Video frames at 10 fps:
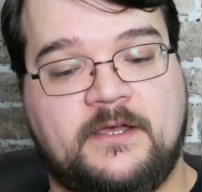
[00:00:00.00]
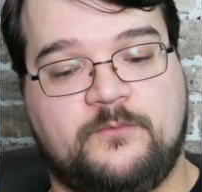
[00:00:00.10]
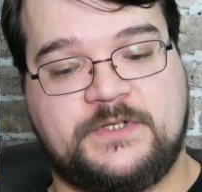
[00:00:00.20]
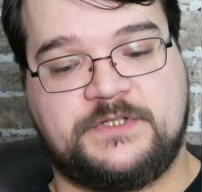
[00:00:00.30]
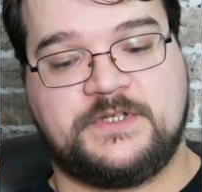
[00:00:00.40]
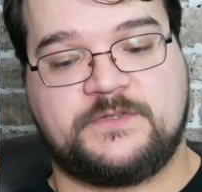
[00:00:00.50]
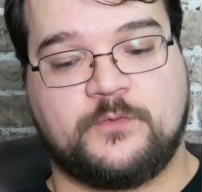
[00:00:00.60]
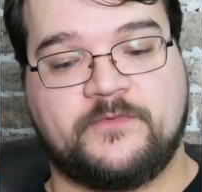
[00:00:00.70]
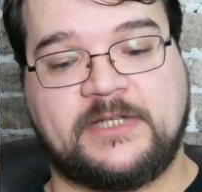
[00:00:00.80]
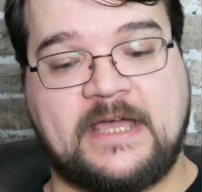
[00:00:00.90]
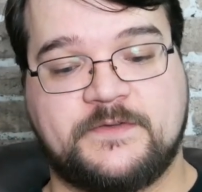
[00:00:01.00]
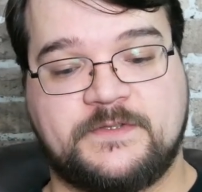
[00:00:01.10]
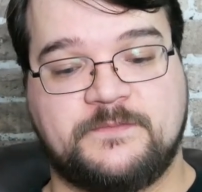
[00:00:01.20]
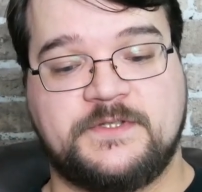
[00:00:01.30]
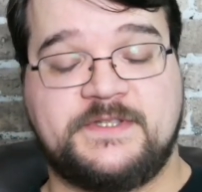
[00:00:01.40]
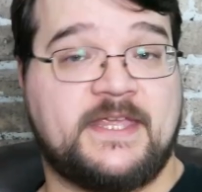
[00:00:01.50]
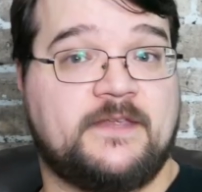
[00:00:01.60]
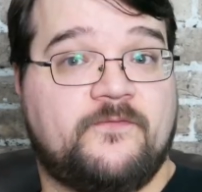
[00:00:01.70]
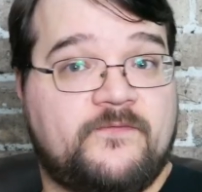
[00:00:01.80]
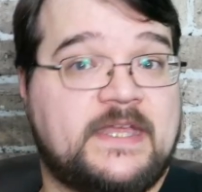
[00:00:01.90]
which just sort of allows them to take
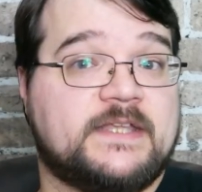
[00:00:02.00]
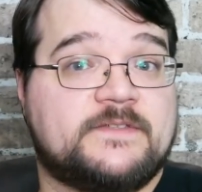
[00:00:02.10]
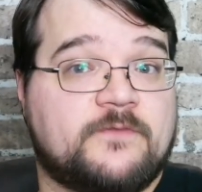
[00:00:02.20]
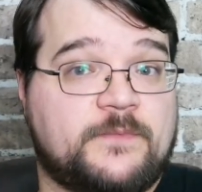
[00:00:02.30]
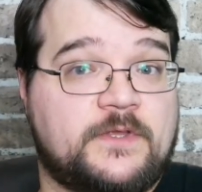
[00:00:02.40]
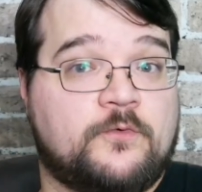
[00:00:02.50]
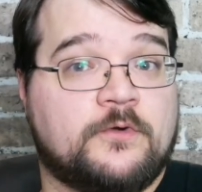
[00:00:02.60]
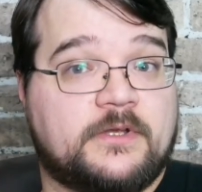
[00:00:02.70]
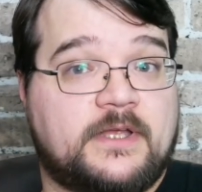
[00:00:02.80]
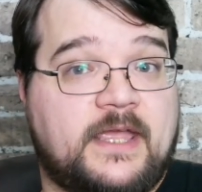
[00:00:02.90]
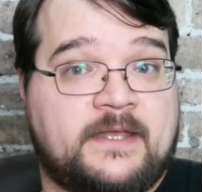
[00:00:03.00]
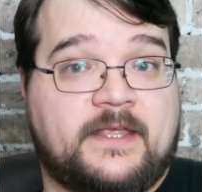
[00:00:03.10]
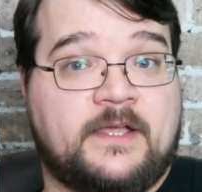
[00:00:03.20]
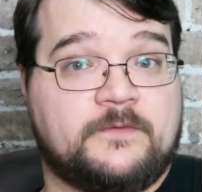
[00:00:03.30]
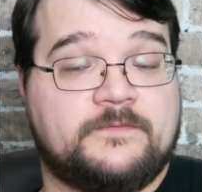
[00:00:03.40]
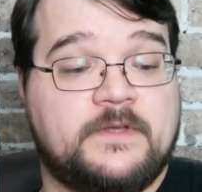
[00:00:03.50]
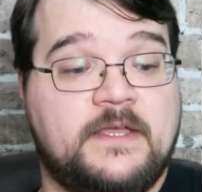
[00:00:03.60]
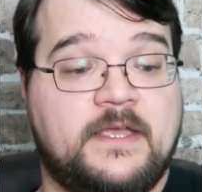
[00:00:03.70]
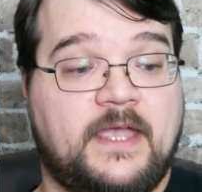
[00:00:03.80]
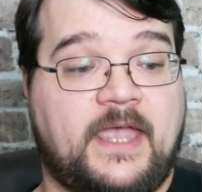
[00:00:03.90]
feats from the orc and elf.
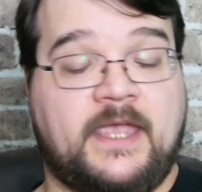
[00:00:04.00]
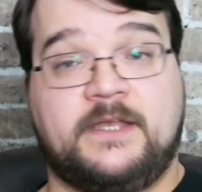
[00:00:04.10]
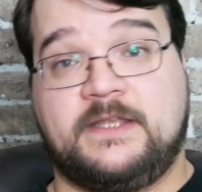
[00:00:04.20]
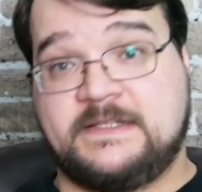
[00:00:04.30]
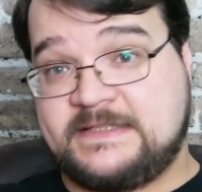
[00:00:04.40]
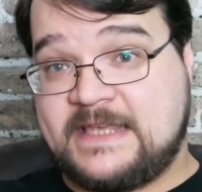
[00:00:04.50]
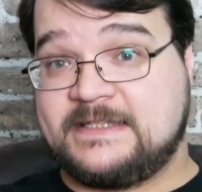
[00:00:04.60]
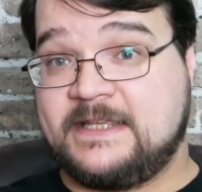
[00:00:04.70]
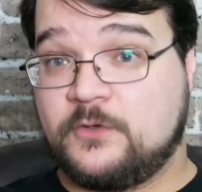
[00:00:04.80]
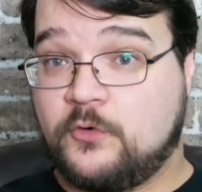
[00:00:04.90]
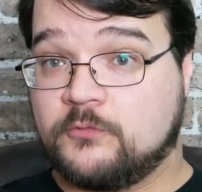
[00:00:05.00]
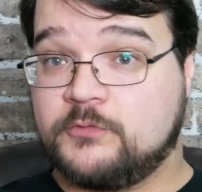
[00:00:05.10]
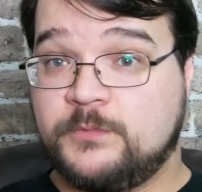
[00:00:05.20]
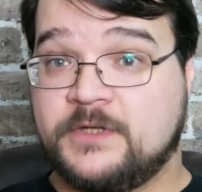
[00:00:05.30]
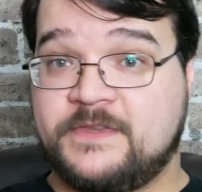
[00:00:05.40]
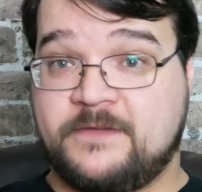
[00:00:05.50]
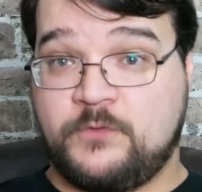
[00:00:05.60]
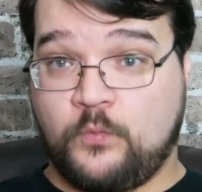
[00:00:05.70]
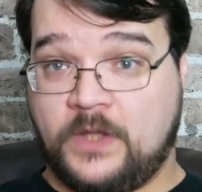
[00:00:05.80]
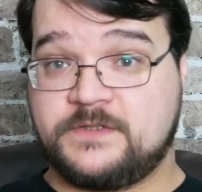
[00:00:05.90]
And it says in the core rulebook that if you
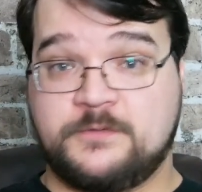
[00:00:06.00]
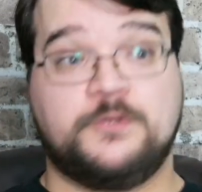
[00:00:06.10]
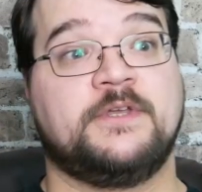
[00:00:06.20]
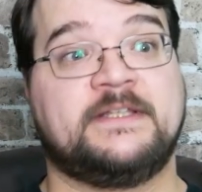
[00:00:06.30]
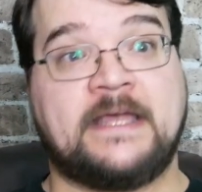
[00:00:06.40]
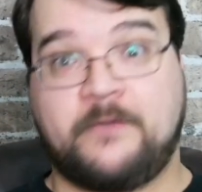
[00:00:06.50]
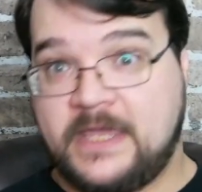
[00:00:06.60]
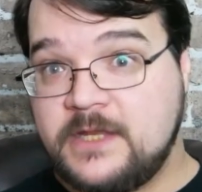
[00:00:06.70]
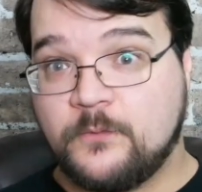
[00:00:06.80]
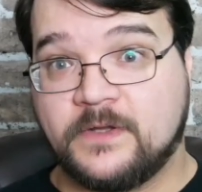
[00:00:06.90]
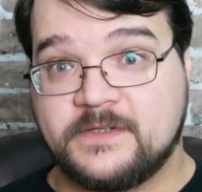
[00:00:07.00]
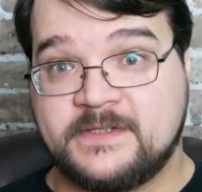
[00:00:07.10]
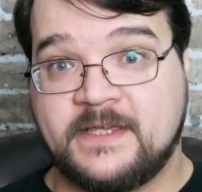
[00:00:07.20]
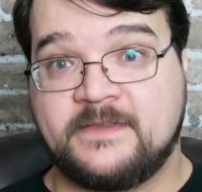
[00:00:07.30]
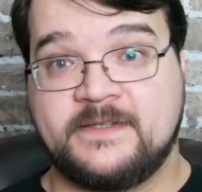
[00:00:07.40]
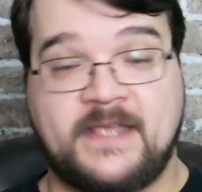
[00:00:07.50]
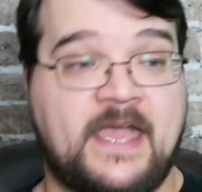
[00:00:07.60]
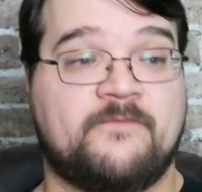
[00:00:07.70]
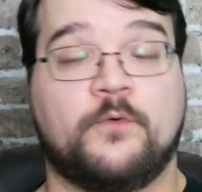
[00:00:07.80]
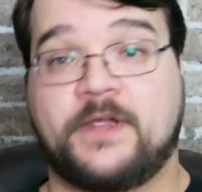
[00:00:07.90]
want to, you can allow anyone to take these
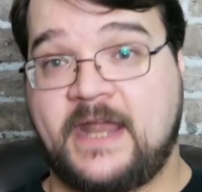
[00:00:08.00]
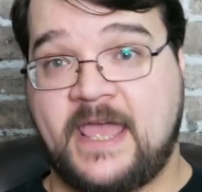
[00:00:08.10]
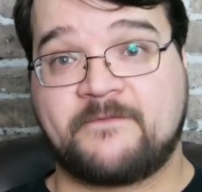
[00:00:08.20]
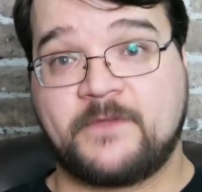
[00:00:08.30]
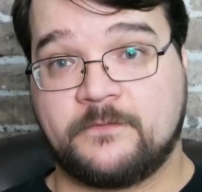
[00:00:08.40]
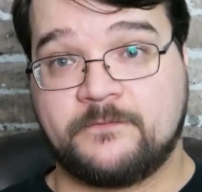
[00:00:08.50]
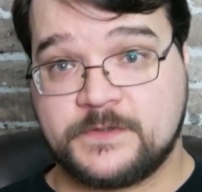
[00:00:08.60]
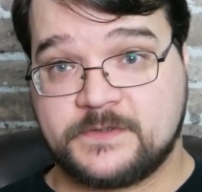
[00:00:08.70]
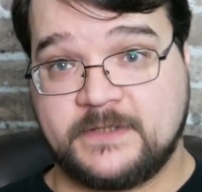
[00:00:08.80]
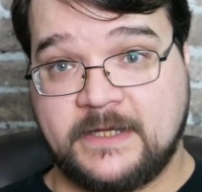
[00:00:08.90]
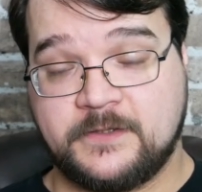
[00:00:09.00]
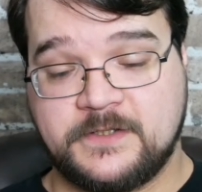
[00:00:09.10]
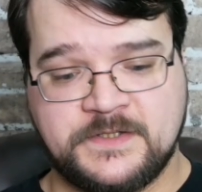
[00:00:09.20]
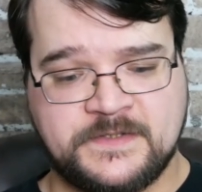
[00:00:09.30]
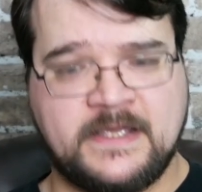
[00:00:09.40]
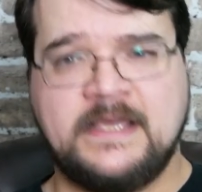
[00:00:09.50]
half-orc and half-elf versatile heritages,